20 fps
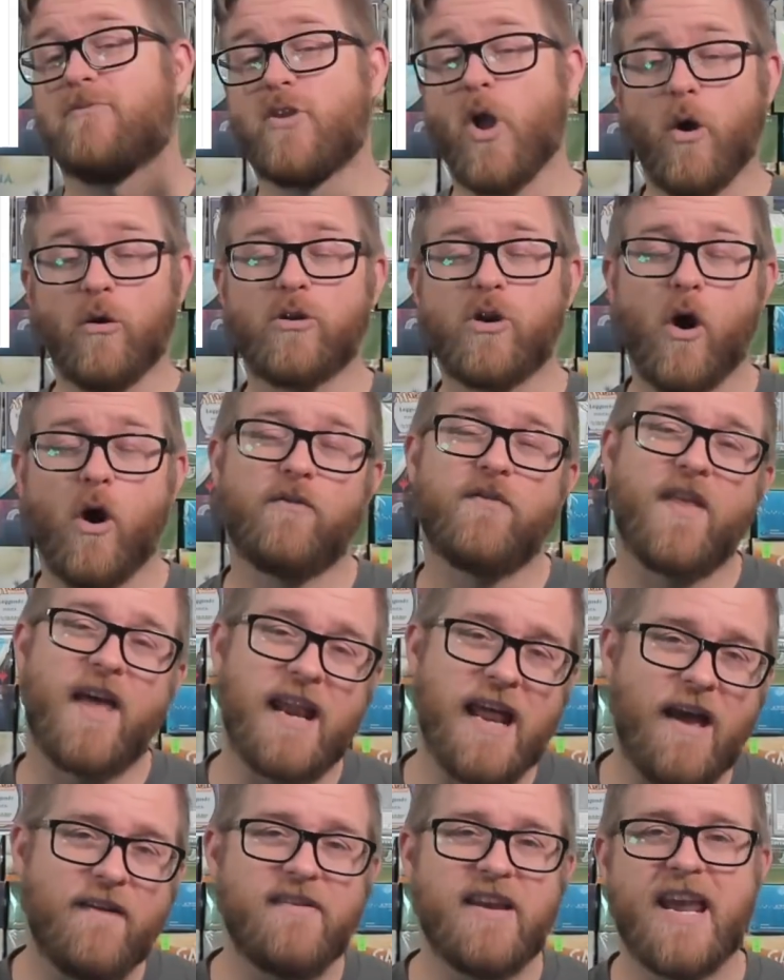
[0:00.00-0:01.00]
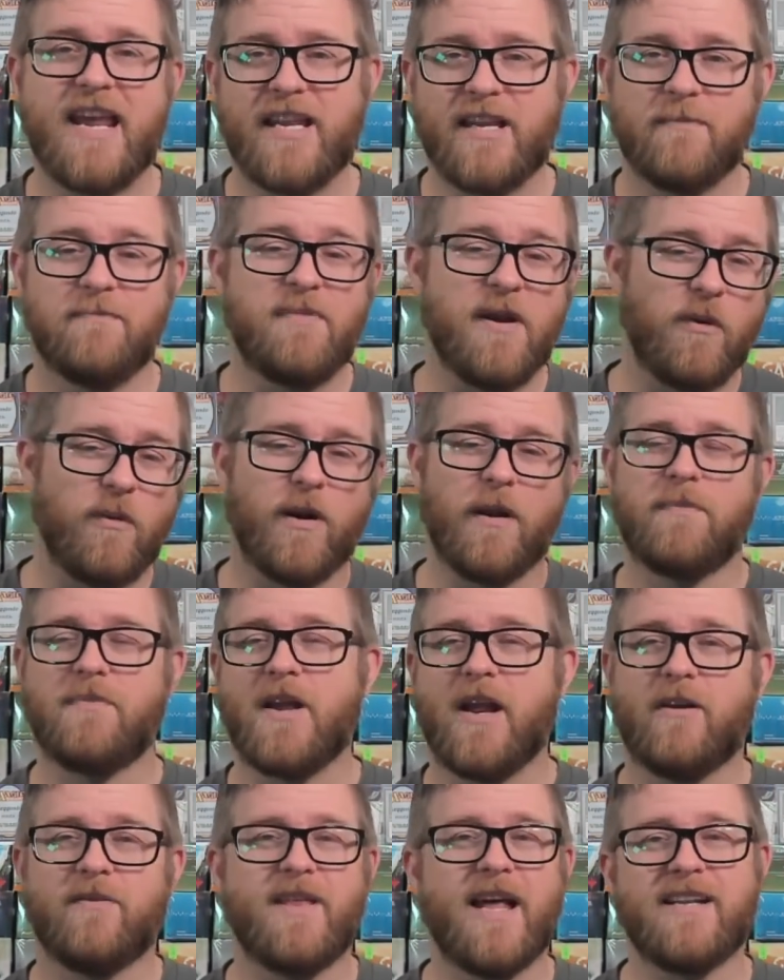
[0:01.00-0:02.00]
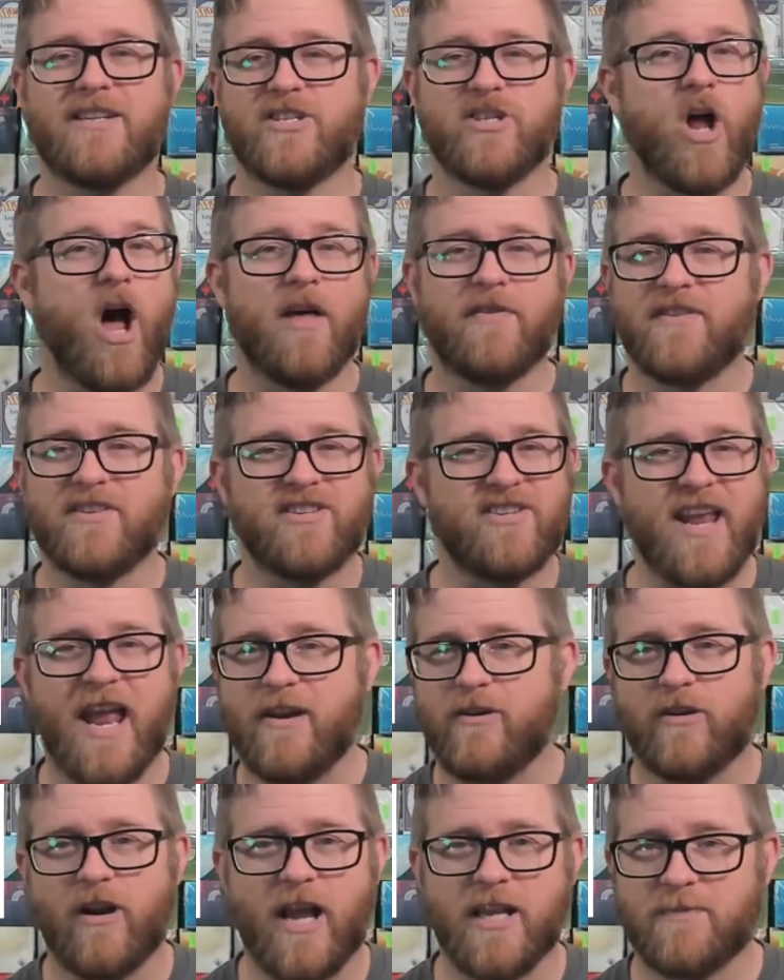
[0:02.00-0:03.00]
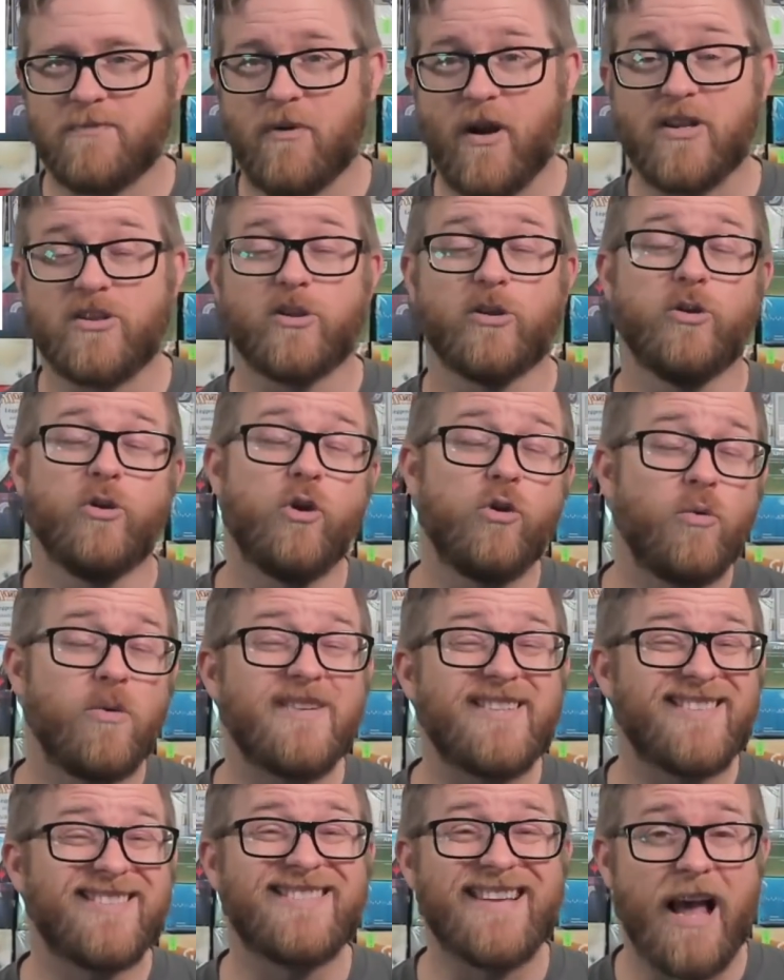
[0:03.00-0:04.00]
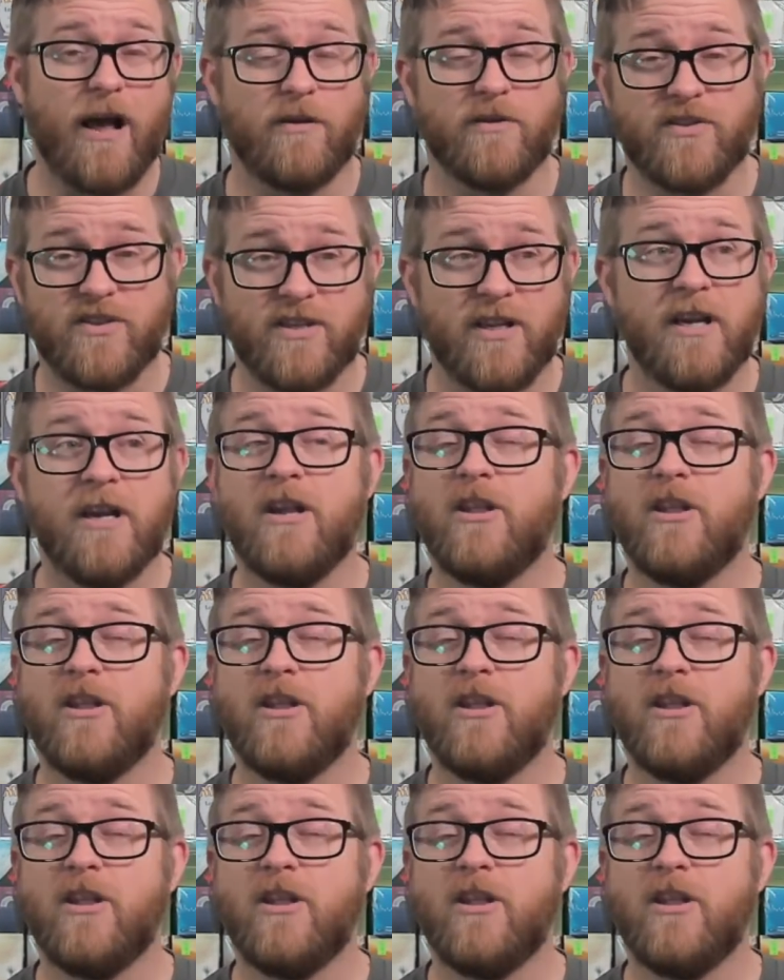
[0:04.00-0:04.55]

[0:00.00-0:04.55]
Don't go for that heavy hitting big one up there. That is not the standardized price. Look what sells.